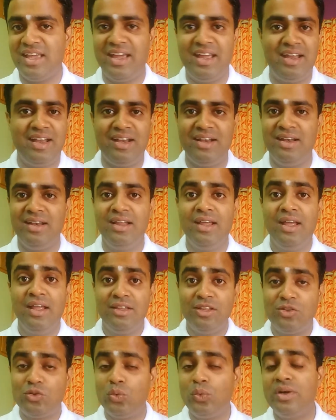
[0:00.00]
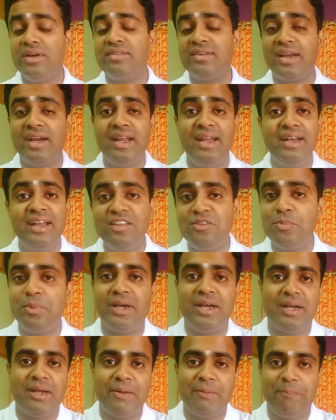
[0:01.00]
and the students are getting
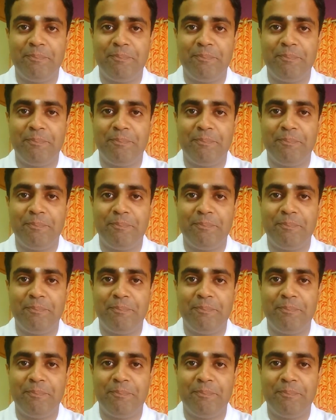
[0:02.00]
desperate.